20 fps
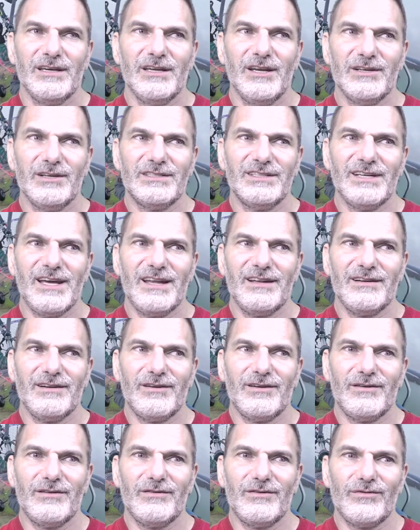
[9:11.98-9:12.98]
You know, it's not
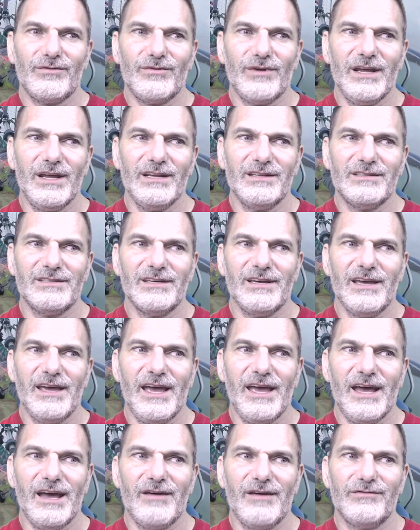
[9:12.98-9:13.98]
great to
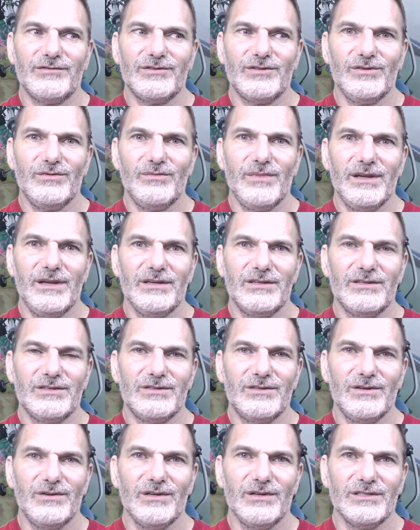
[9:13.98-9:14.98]
have too many
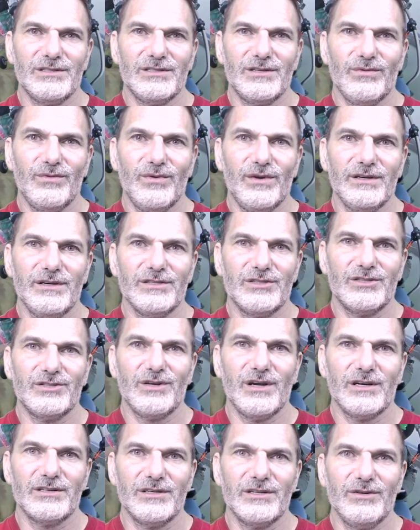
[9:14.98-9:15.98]
students to one
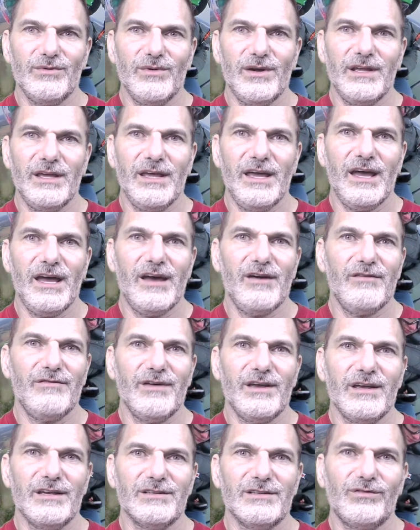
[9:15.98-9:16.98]
instructor. You want to have
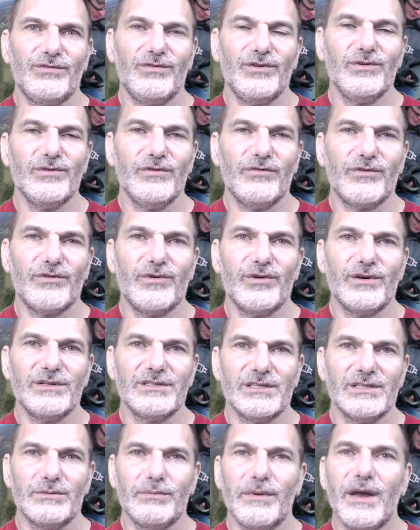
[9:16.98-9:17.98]
as few, of
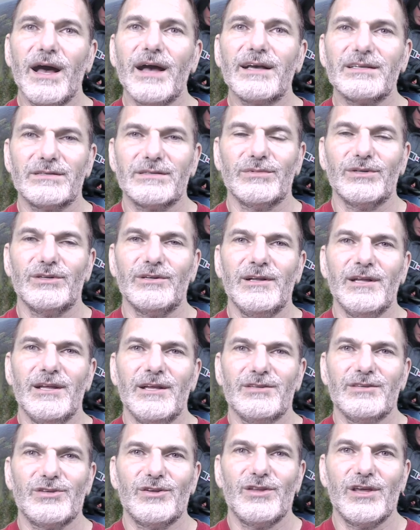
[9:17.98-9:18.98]
course, as possible
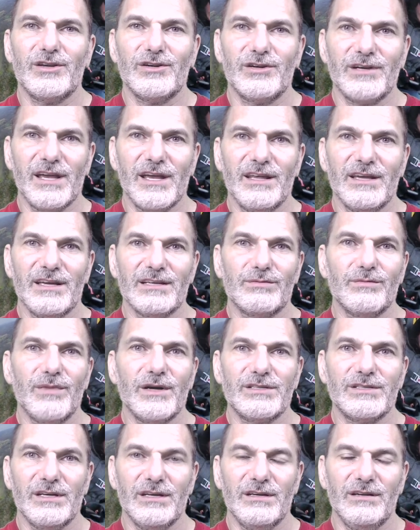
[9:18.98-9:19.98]
so that you're getting as
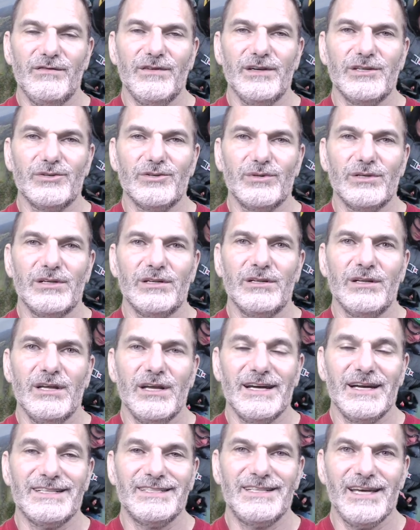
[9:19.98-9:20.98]
much individual
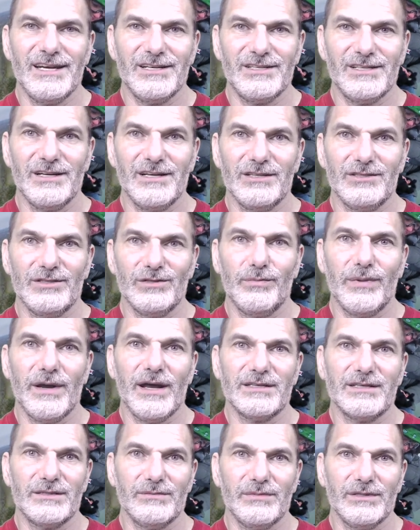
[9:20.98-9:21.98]
attention as you
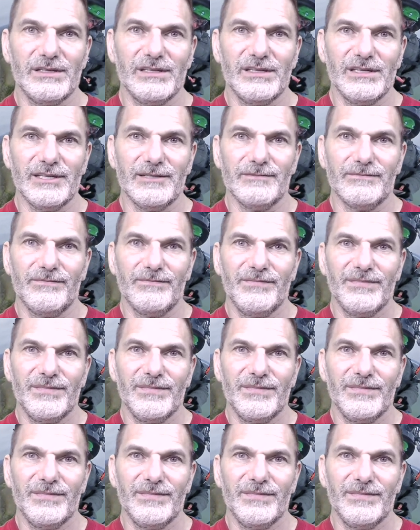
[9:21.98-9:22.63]
possibly need.